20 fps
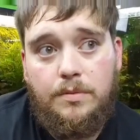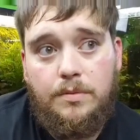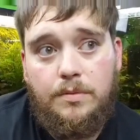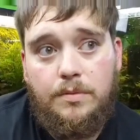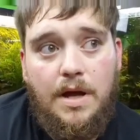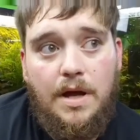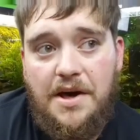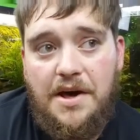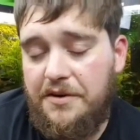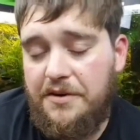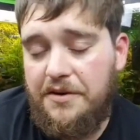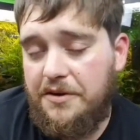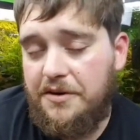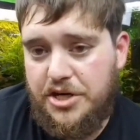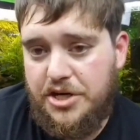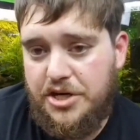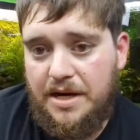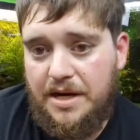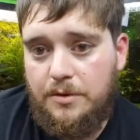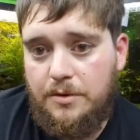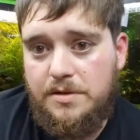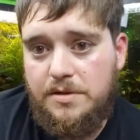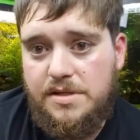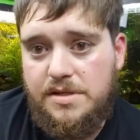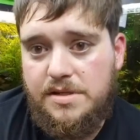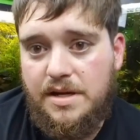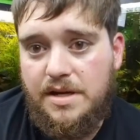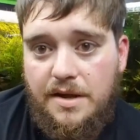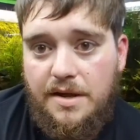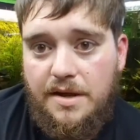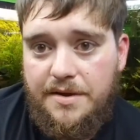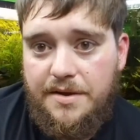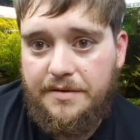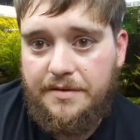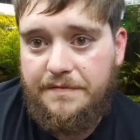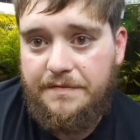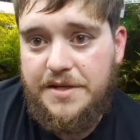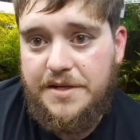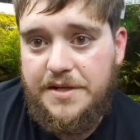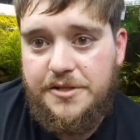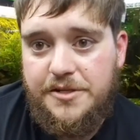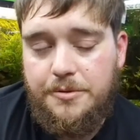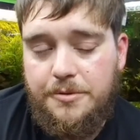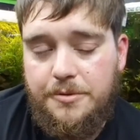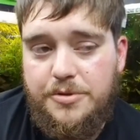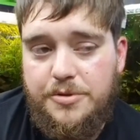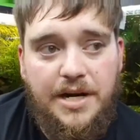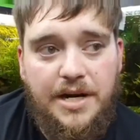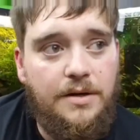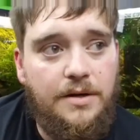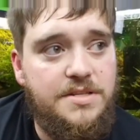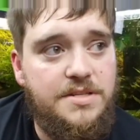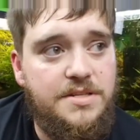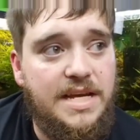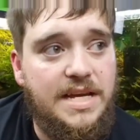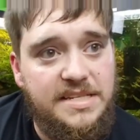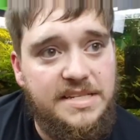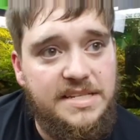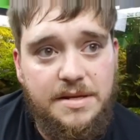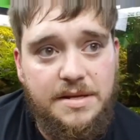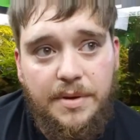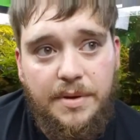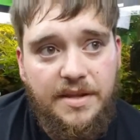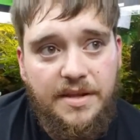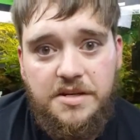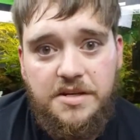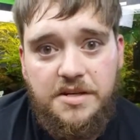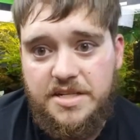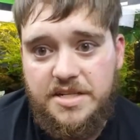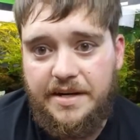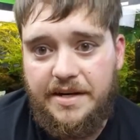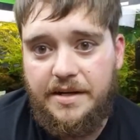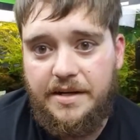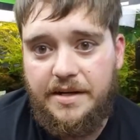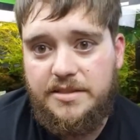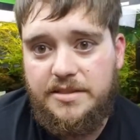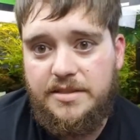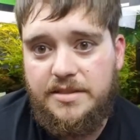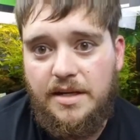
other channels, other fish tube channels that send me their stickers,